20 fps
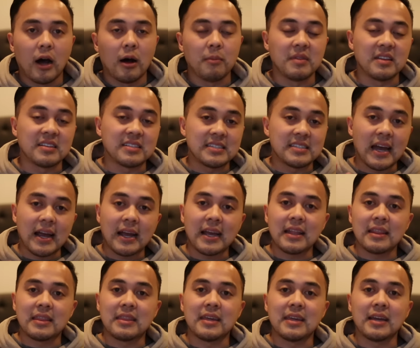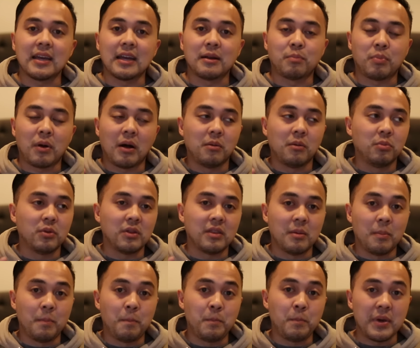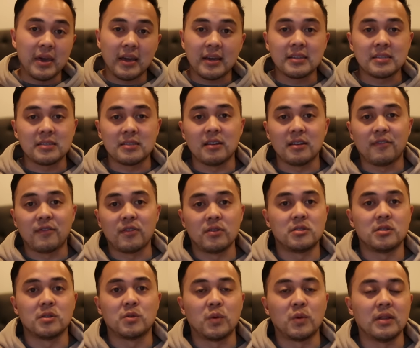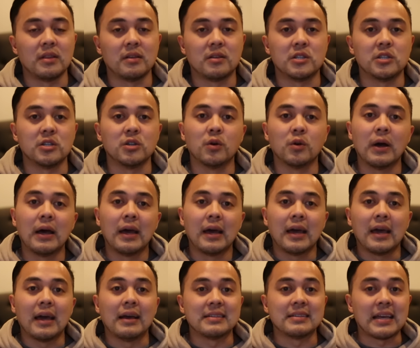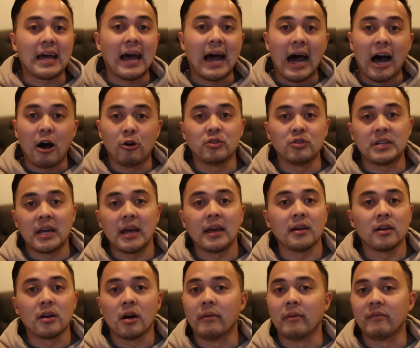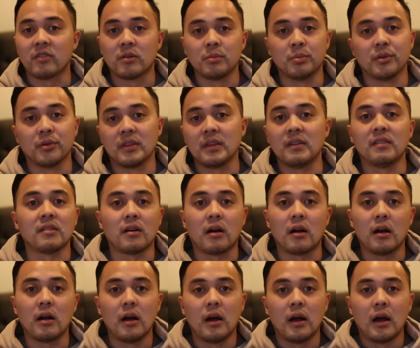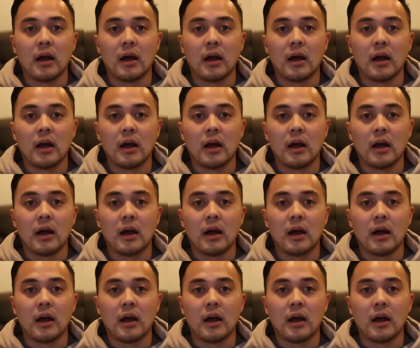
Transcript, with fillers: Um, the second thing and probably the biggest difference between the two is how dang comfortable these are.